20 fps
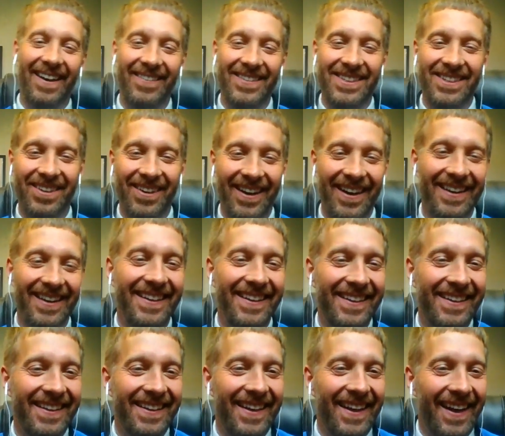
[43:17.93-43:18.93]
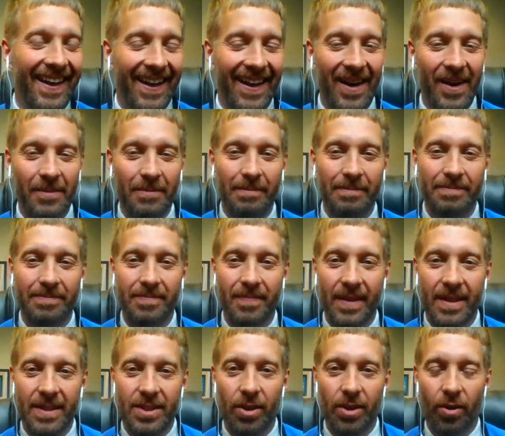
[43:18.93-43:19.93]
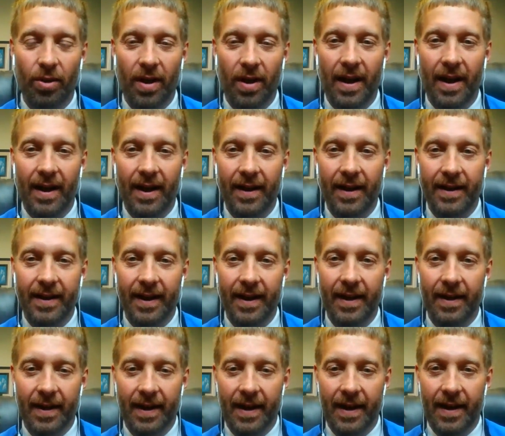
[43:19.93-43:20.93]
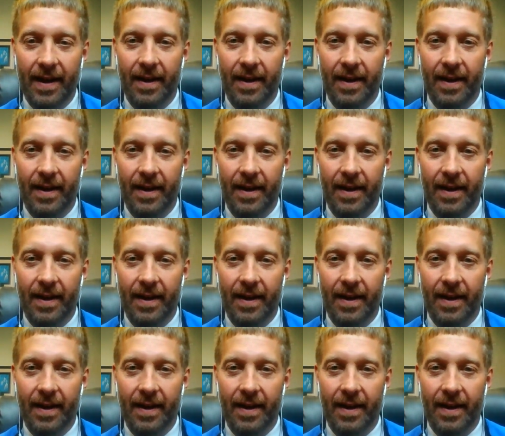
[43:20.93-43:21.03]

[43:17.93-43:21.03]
That was great. So again,